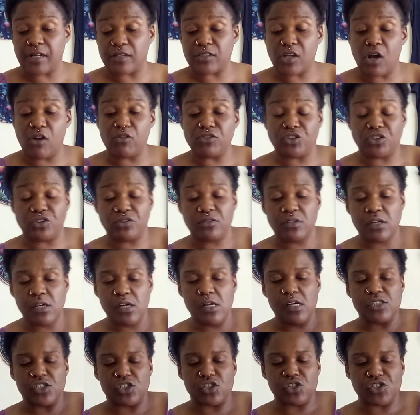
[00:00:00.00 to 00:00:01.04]
I told you,
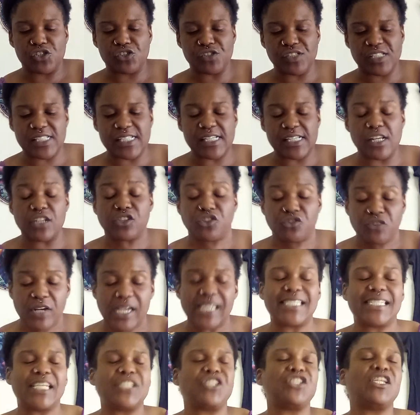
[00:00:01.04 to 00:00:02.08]
you're
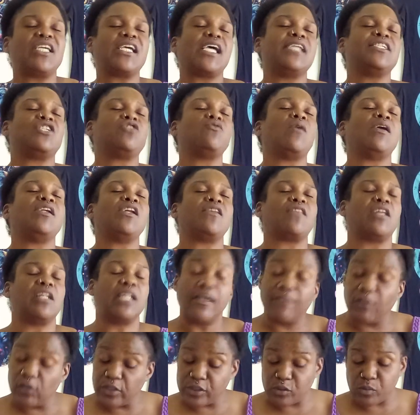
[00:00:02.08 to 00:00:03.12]
transitioning into another
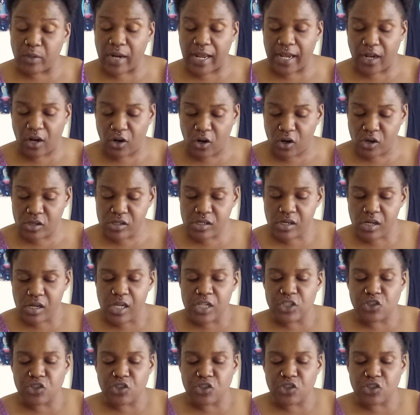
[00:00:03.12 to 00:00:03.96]
level is what I heard.